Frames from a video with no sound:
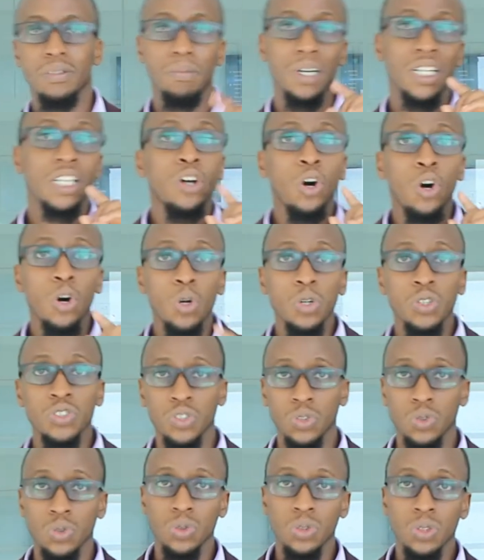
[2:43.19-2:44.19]
but
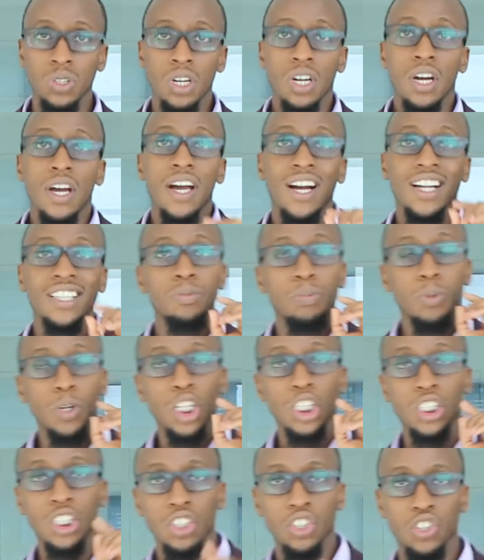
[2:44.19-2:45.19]
also
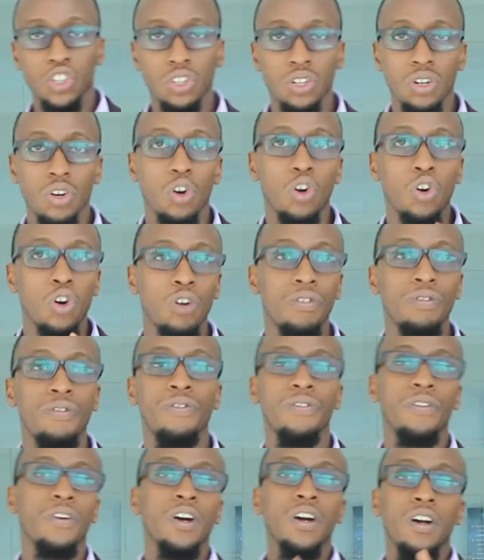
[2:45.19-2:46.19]
exploitation of
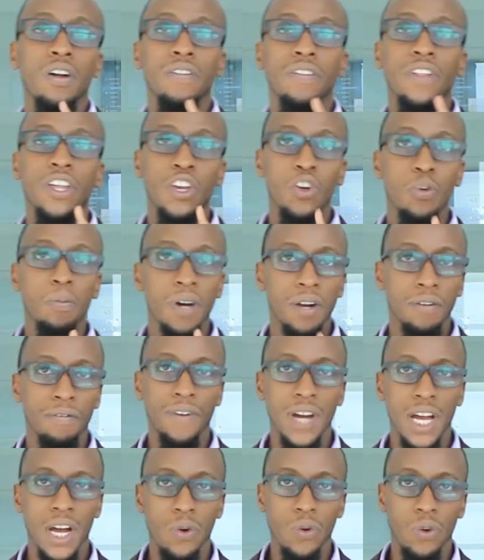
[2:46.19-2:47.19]
the human
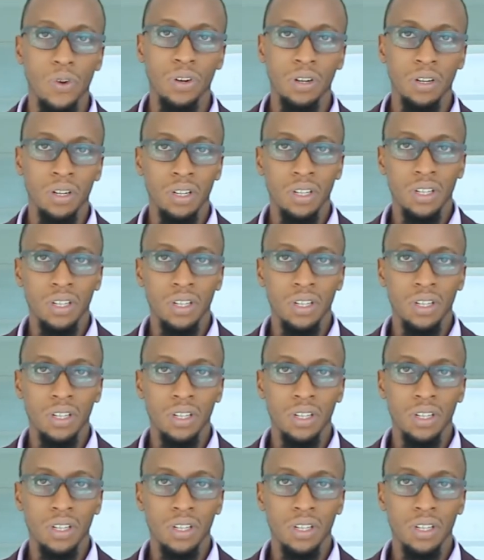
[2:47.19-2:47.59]
firewall.